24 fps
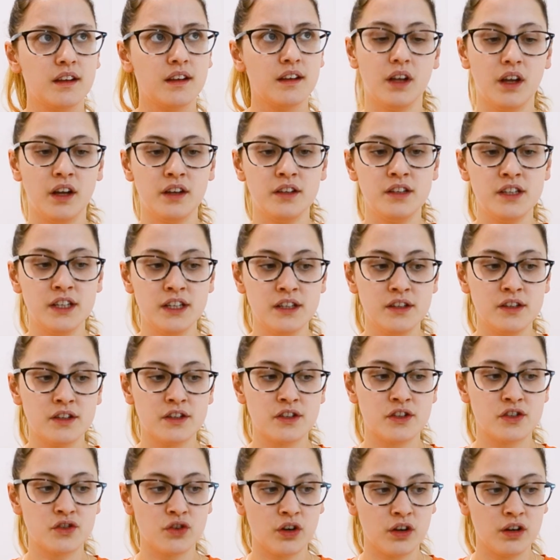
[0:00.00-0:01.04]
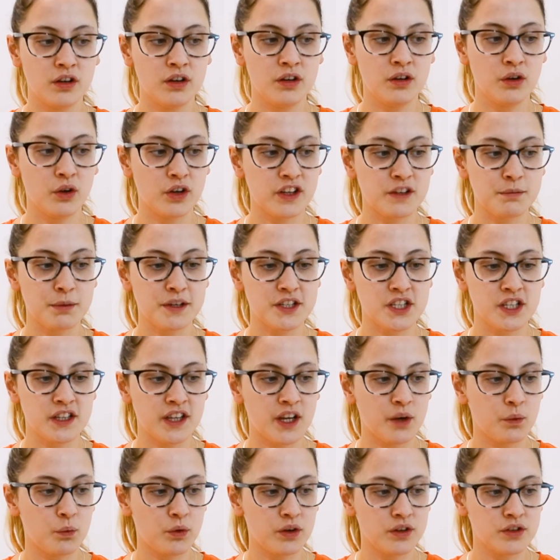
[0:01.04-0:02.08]
I did struggle a lot, especially in
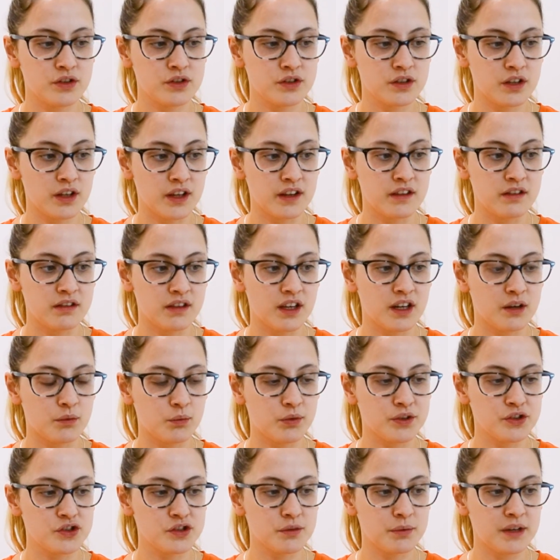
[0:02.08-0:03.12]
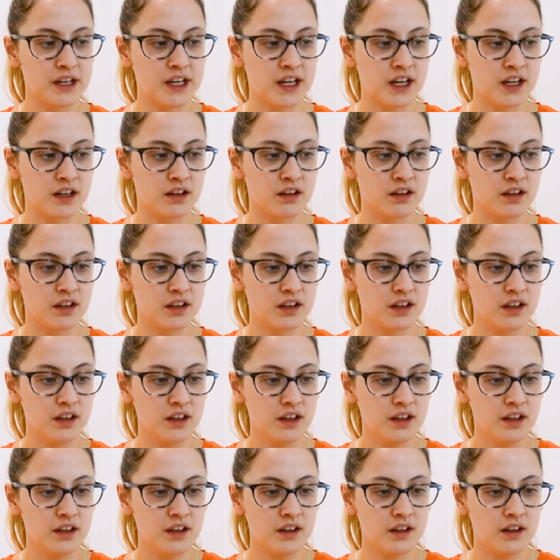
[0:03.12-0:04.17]
that one job I had. Like,
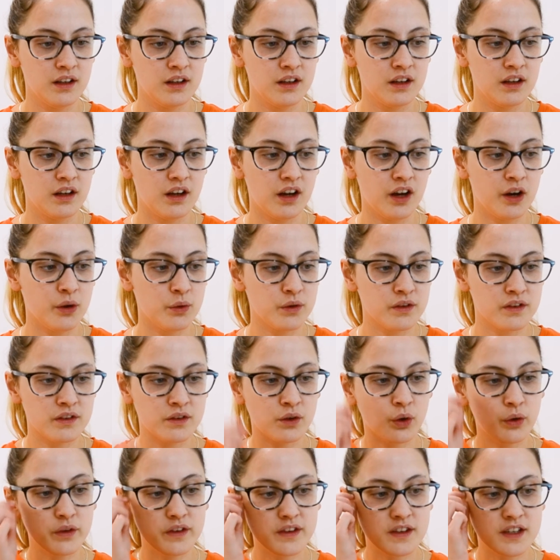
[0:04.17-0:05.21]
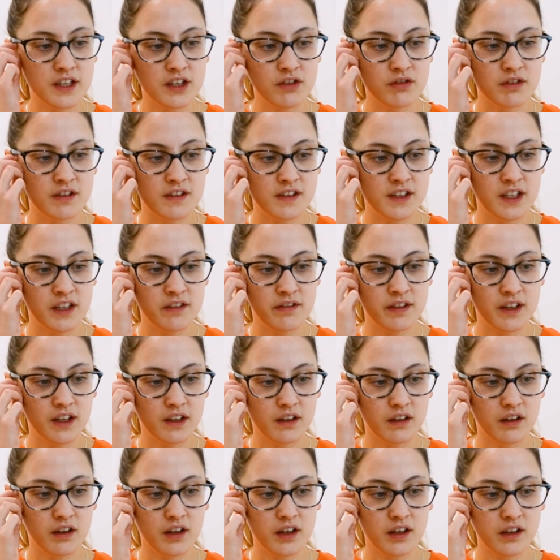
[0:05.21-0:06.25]
I was constantly receiving
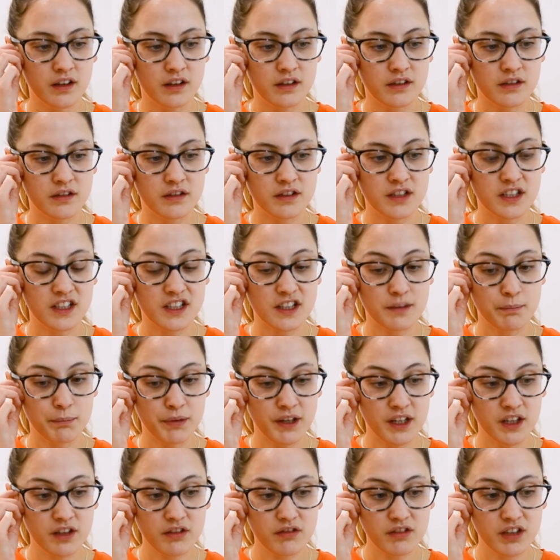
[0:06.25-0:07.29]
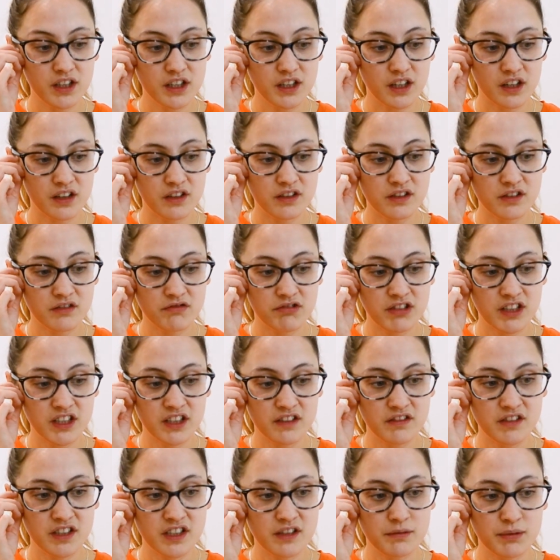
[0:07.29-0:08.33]
like disciplinary. I
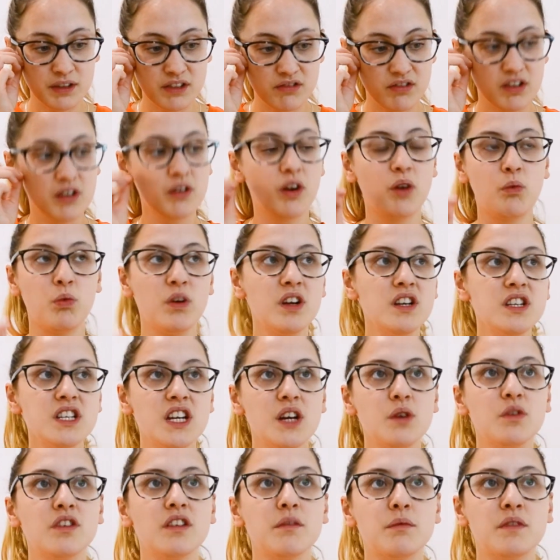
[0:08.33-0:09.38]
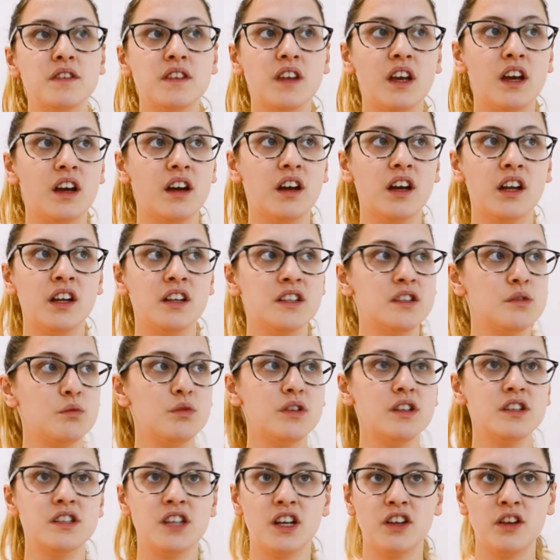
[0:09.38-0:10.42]
received disciplinary. One day I was upset, and I didn't
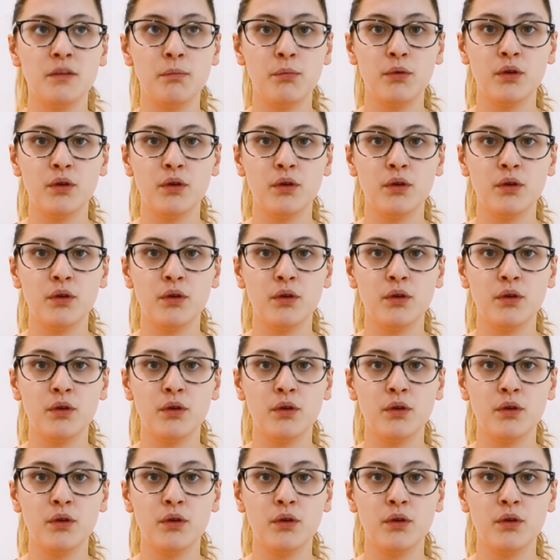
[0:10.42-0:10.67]
want to tell the